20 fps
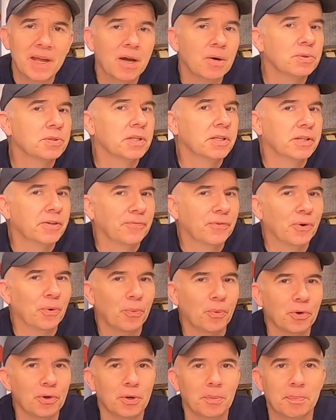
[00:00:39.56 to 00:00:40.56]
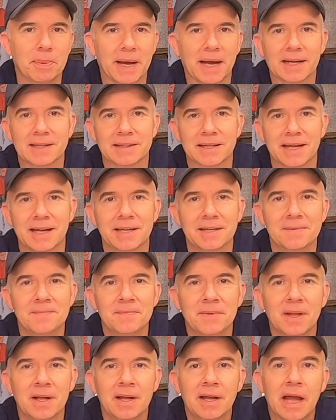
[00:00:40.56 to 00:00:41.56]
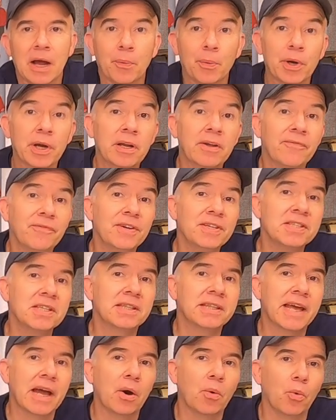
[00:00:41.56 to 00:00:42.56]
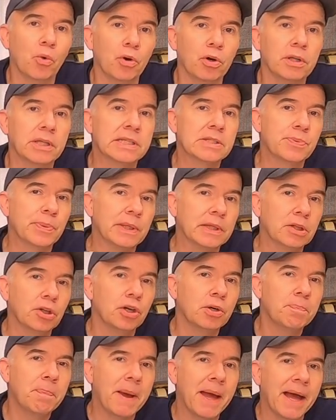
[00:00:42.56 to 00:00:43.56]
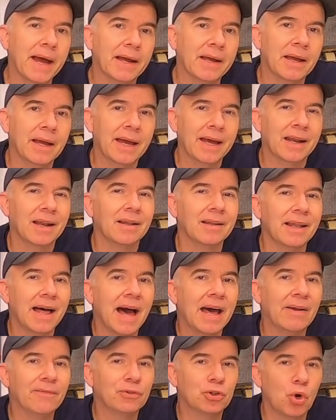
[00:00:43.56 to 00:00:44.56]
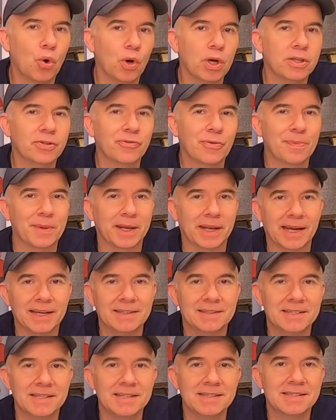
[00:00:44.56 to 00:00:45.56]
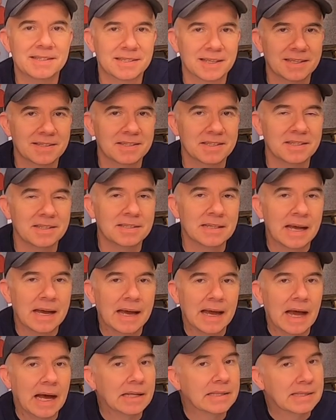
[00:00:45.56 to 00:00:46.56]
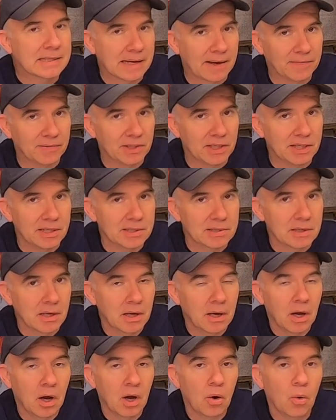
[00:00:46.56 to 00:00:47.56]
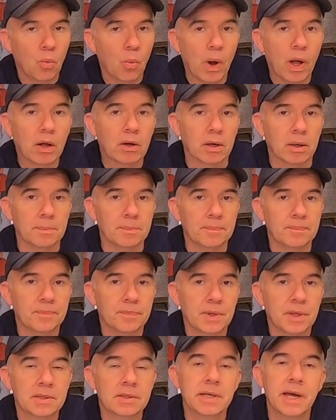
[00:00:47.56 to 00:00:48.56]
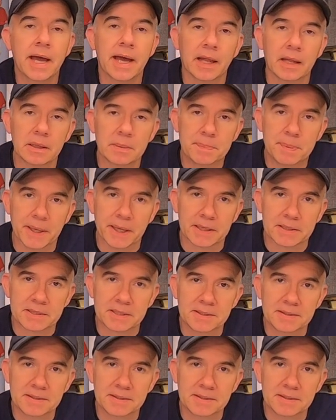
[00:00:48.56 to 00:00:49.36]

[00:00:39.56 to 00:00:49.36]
It was a different world back then, and we're going to visit that world as we look back at a lot of toys from the 1960s and 70s. Welcome to Alley Picked.